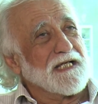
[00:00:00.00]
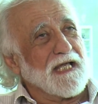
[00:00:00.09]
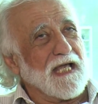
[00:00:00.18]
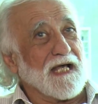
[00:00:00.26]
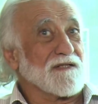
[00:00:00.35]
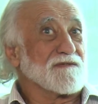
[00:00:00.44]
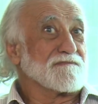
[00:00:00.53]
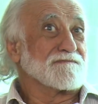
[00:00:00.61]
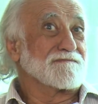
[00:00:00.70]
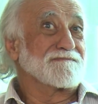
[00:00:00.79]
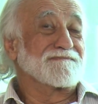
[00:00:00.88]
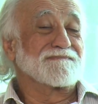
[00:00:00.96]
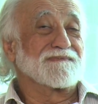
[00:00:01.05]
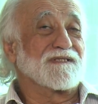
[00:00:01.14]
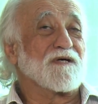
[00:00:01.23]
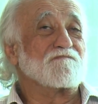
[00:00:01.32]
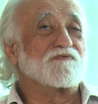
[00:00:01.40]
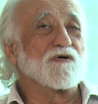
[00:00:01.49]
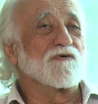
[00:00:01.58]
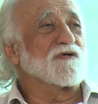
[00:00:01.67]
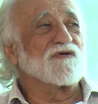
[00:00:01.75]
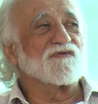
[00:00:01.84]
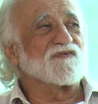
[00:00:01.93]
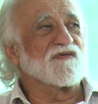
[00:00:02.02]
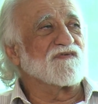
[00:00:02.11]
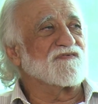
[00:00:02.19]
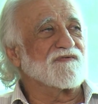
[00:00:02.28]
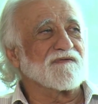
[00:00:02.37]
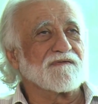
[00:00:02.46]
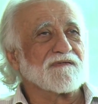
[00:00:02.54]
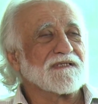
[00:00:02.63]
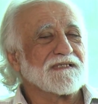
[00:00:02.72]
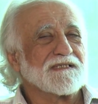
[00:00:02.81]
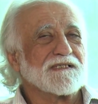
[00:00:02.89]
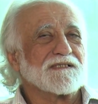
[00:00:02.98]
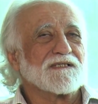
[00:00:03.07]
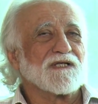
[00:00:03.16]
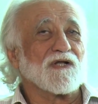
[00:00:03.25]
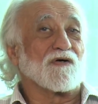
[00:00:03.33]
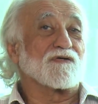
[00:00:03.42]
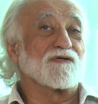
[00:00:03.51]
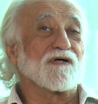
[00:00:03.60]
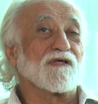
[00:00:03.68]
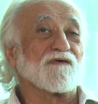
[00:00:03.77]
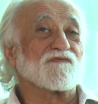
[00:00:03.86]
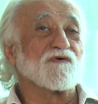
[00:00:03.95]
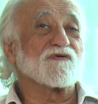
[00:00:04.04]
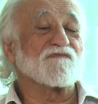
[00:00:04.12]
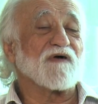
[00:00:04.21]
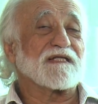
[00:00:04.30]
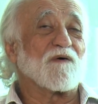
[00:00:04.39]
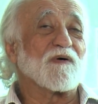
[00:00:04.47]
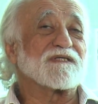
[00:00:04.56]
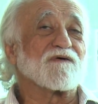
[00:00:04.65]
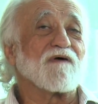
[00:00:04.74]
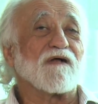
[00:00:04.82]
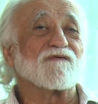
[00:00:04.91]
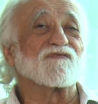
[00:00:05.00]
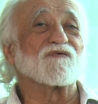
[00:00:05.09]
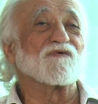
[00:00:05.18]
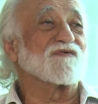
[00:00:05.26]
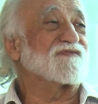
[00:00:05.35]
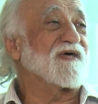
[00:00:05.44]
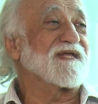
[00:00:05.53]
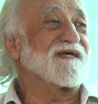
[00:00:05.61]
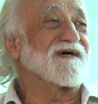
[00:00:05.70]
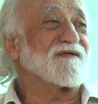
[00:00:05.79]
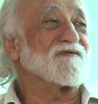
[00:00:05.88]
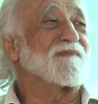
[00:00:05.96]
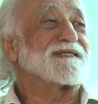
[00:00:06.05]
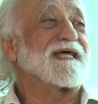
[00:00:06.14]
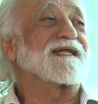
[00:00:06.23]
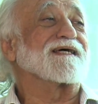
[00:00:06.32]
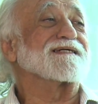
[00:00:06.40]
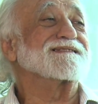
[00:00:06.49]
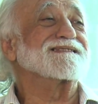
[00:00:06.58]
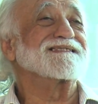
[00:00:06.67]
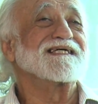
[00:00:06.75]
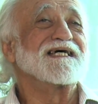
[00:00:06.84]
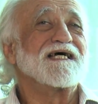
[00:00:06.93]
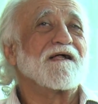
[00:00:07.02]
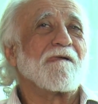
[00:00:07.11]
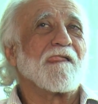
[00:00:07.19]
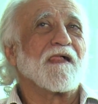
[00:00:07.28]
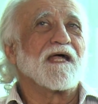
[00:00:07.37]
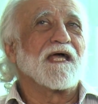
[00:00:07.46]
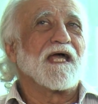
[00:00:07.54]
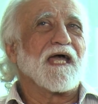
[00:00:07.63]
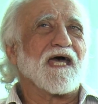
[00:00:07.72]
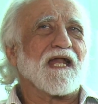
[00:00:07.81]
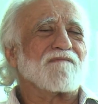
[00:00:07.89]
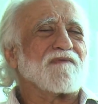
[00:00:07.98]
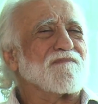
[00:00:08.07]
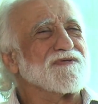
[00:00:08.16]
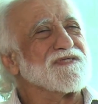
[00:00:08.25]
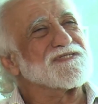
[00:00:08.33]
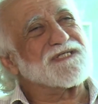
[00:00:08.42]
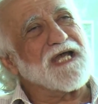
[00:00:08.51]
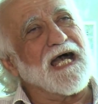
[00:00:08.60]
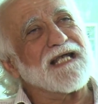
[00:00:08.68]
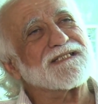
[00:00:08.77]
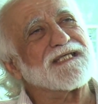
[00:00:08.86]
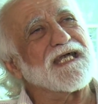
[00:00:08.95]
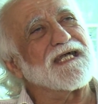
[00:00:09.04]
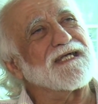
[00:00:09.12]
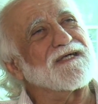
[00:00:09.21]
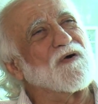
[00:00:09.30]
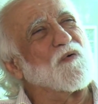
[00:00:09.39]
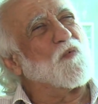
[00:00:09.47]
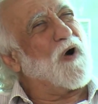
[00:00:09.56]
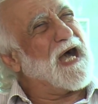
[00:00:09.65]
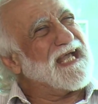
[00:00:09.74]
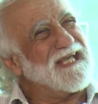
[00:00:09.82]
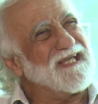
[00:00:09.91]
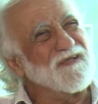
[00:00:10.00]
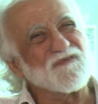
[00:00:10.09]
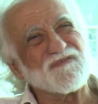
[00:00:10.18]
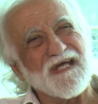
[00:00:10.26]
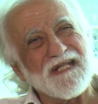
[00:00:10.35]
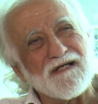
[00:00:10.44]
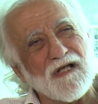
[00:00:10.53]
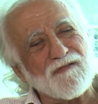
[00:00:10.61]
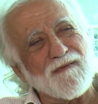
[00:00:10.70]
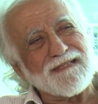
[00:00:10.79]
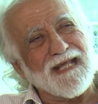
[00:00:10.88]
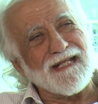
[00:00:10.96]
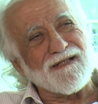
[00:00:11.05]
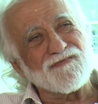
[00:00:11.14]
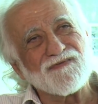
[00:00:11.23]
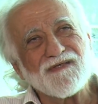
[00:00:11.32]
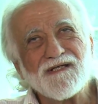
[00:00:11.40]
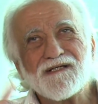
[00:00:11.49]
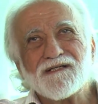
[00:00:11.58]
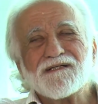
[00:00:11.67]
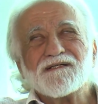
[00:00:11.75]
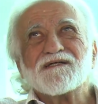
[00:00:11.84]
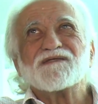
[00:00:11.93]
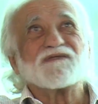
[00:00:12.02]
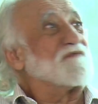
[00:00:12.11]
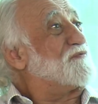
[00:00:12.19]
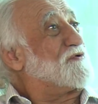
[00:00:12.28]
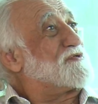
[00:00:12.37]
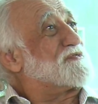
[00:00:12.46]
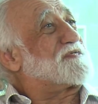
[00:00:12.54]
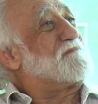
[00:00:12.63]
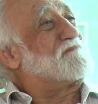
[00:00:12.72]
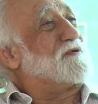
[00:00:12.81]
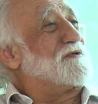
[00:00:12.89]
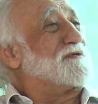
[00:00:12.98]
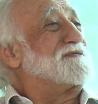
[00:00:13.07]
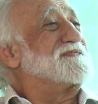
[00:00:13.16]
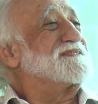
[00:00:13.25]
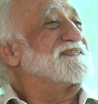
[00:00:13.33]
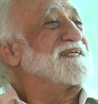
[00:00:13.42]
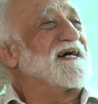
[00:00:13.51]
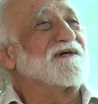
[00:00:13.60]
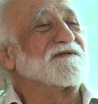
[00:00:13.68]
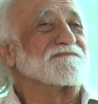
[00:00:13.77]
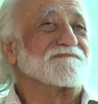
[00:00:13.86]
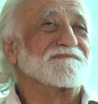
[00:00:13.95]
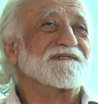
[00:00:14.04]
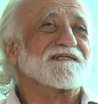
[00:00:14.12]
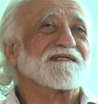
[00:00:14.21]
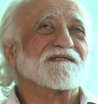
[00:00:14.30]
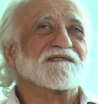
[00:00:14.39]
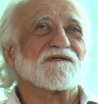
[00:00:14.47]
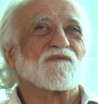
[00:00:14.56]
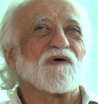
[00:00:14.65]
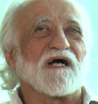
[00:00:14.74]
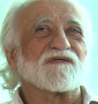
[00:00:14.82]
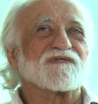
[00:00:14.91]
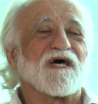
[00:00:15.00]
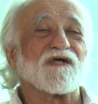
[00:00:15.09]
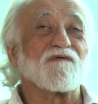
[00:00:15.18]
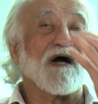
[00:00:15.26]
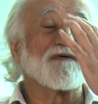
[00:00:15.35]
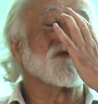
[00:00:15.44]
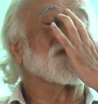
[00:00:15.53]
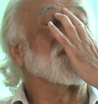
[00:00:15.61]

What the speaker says: and computers is, you know, clearly the future. In fact, I went to graduate school to study electromagnetics. And I remember this guy saying, "Why are you studying electromagnetics? The future's computers." Now, I started graduate